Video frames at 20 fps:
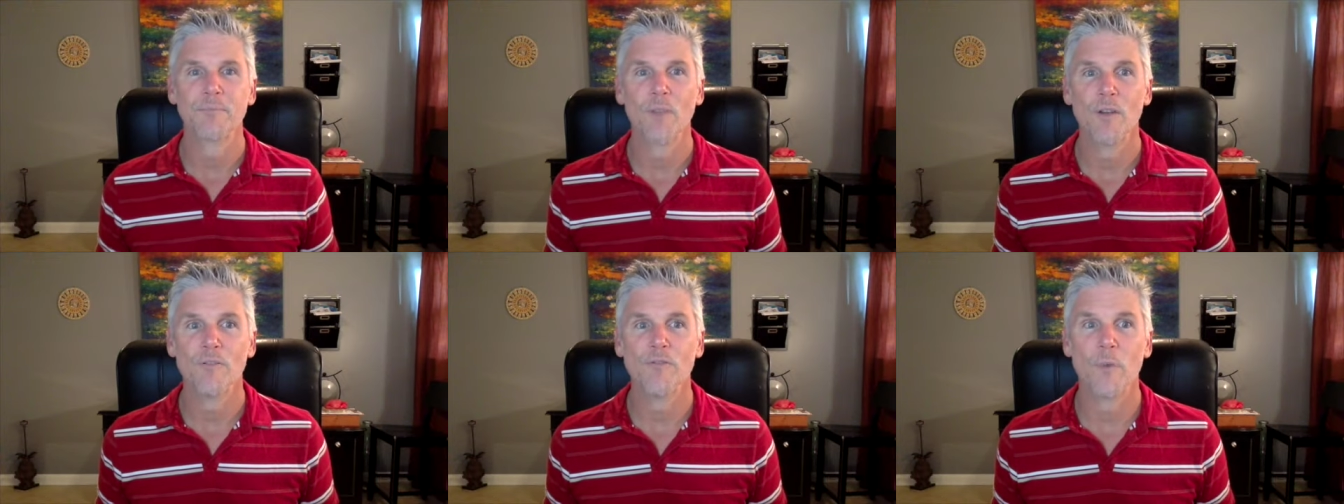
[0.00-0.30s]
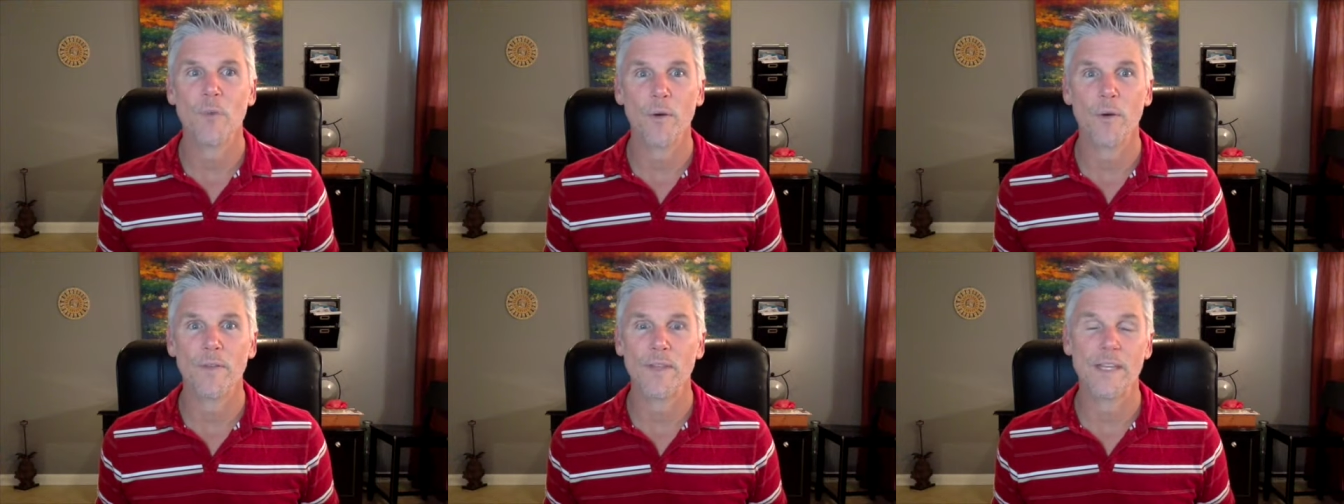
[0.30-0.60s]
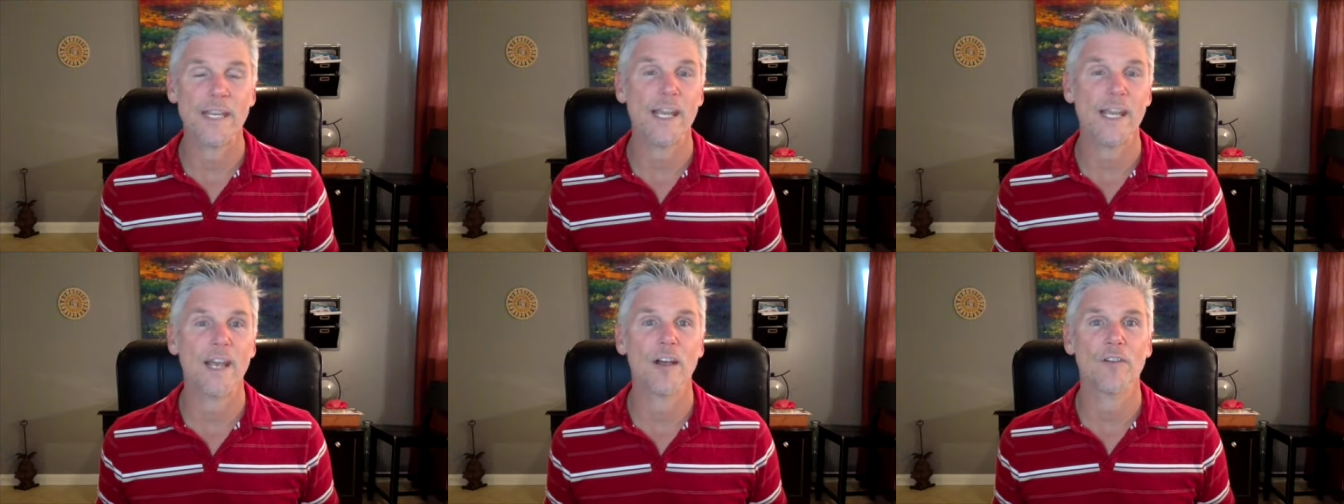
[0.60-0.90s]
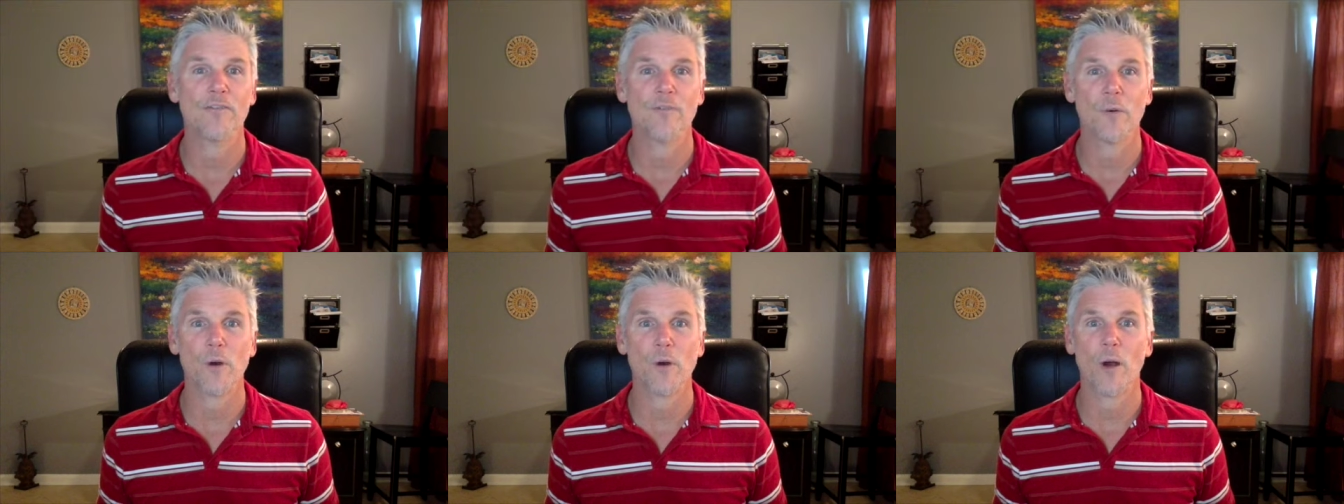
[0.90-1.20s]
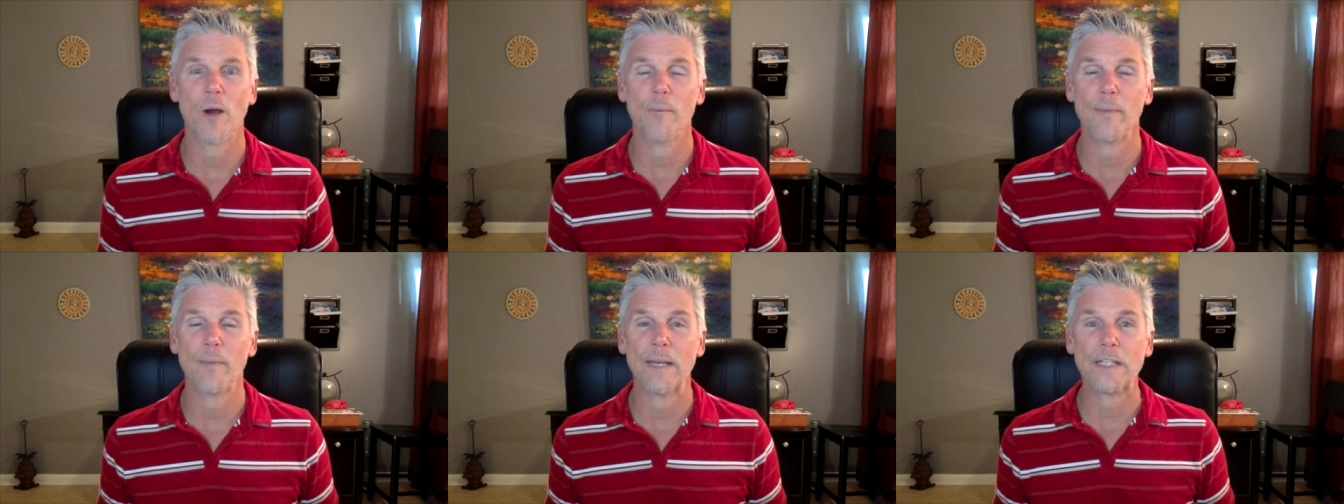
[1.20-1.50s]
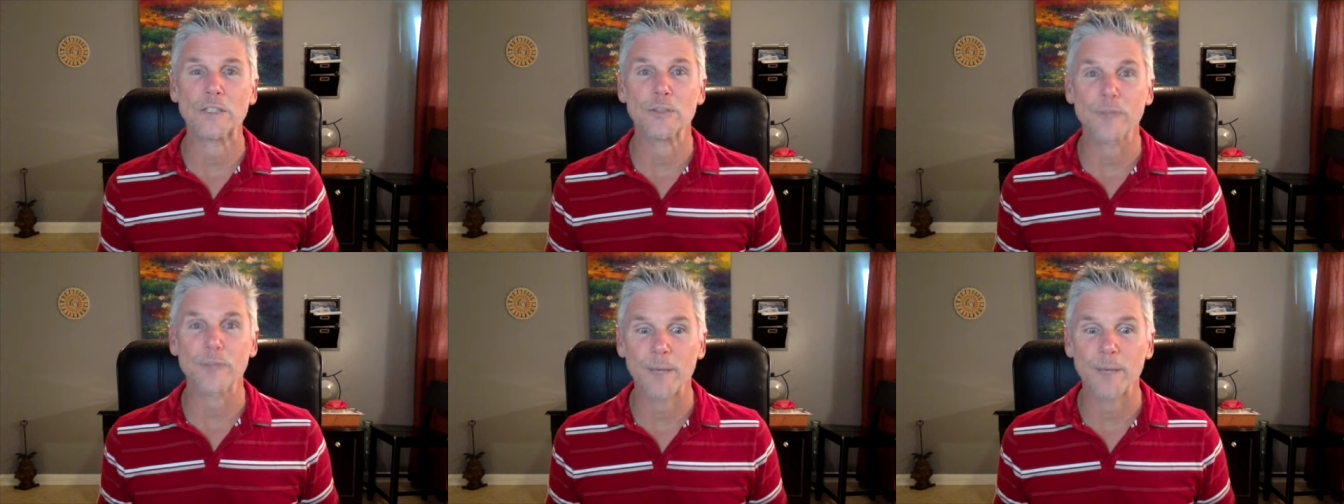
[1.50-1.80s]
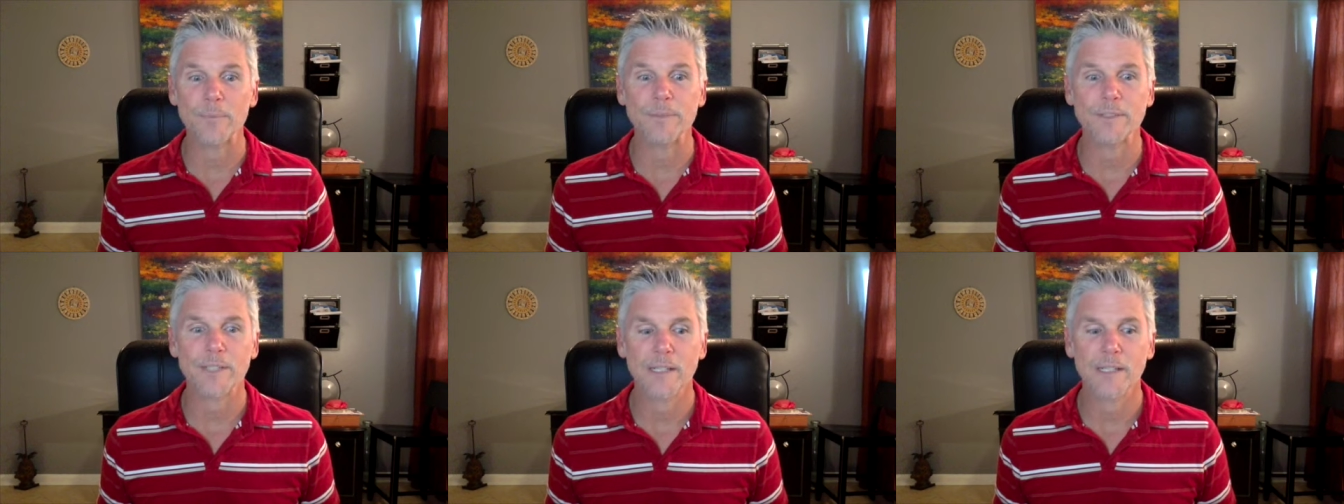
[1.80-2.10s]
for the year for our big
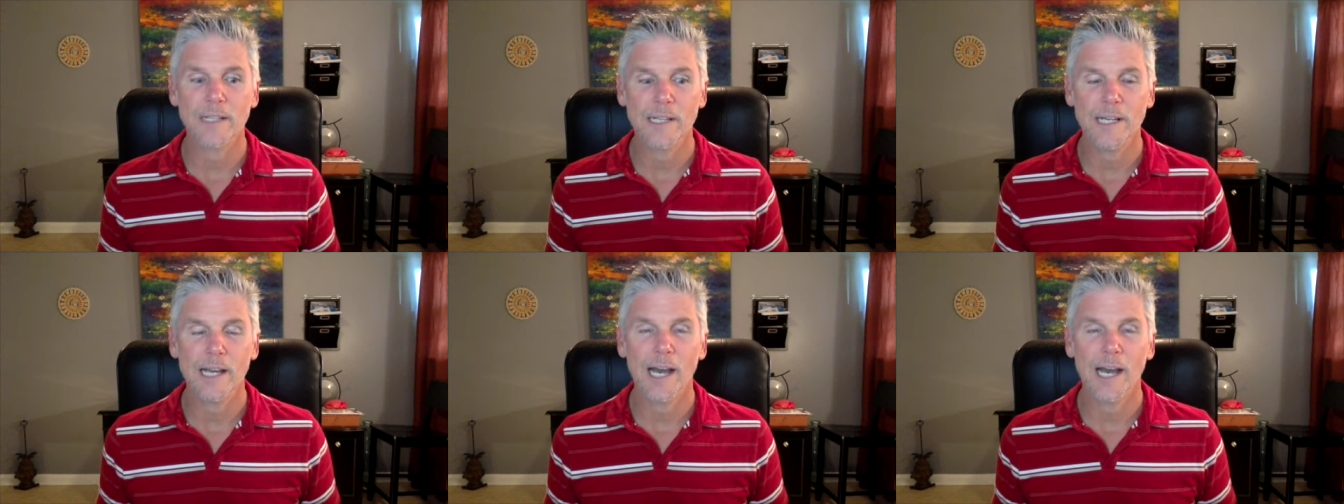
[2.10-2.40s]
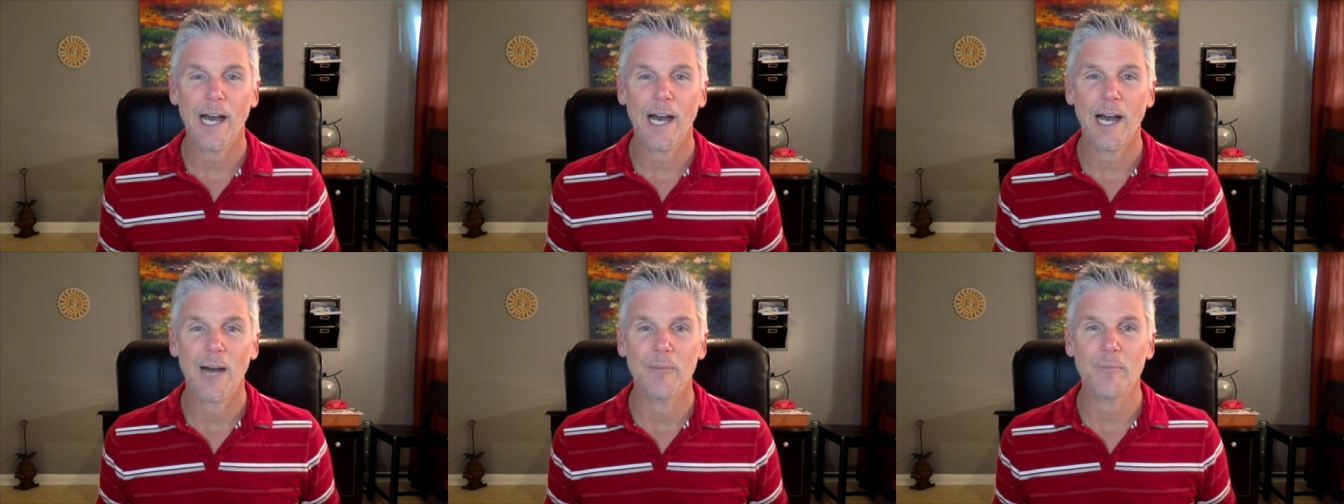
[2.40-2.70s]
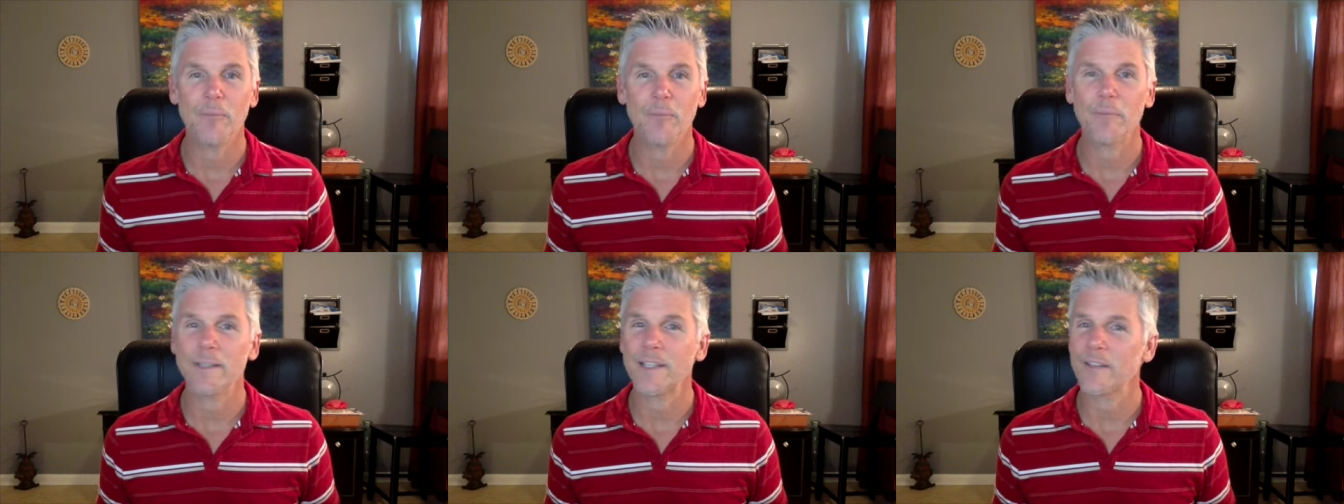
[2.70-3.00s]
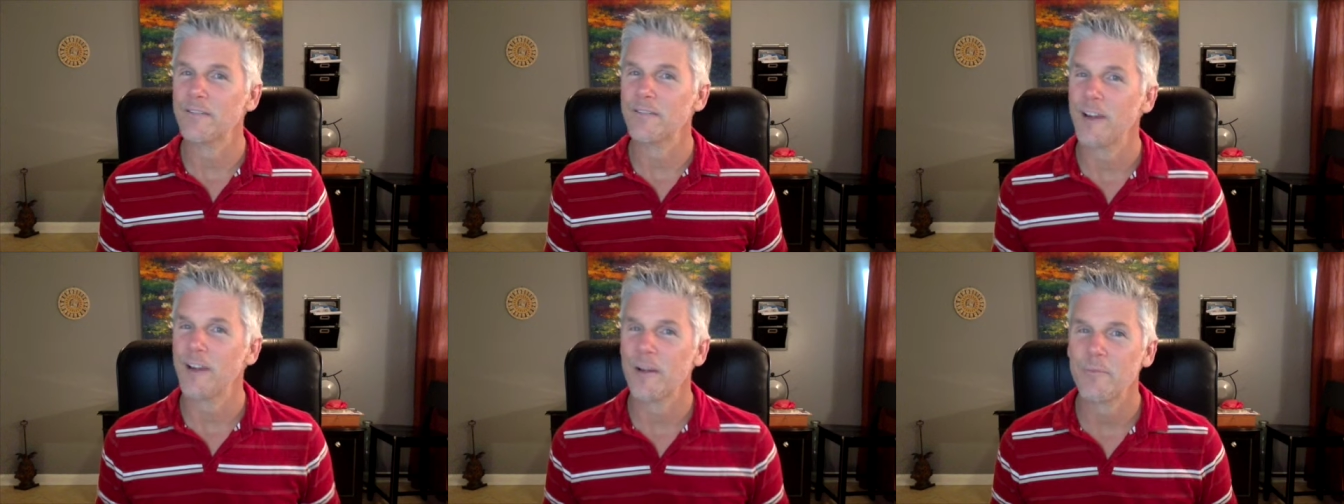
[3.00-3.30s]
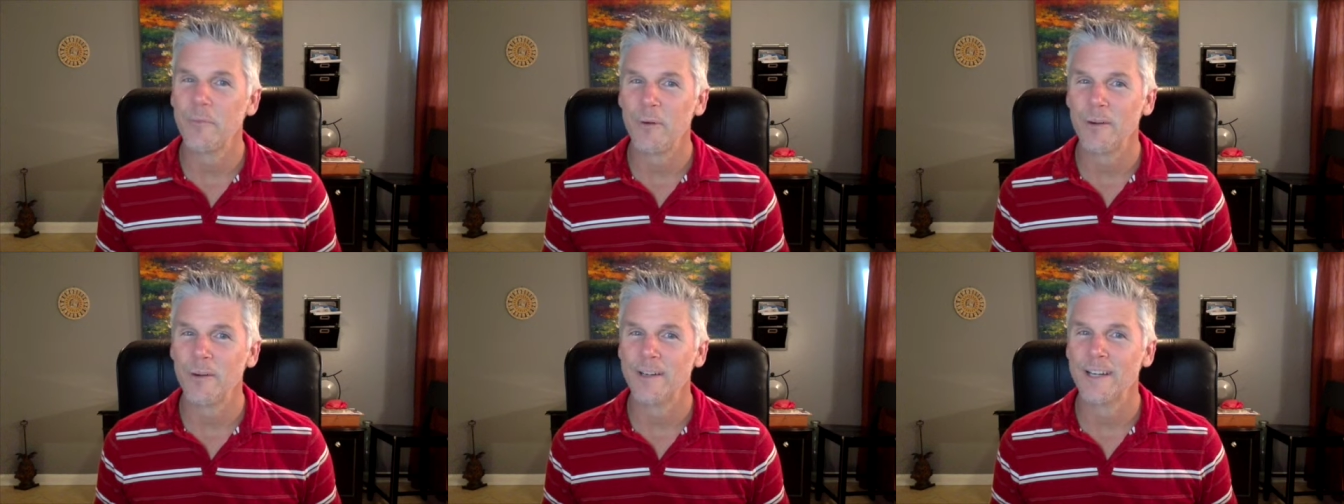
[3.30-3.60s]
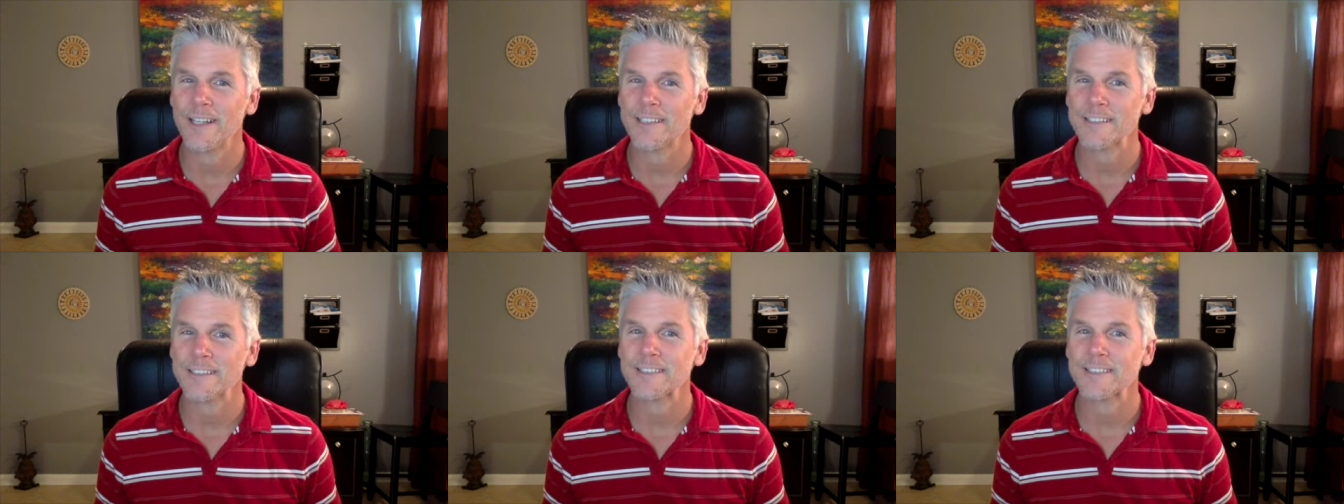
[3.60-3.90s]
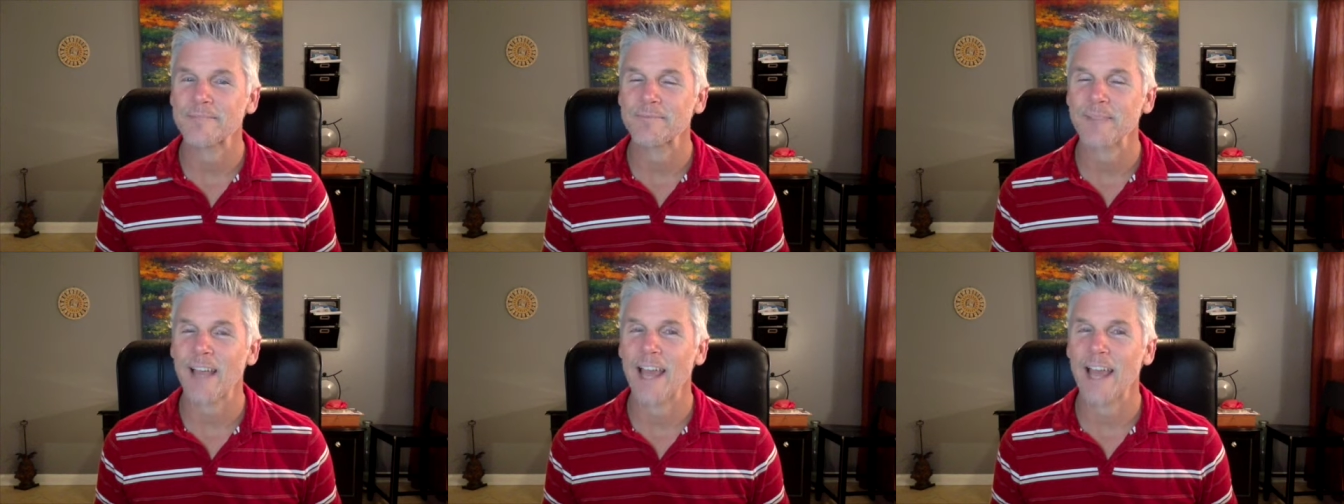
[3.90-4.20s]
trips, but they're very important to us.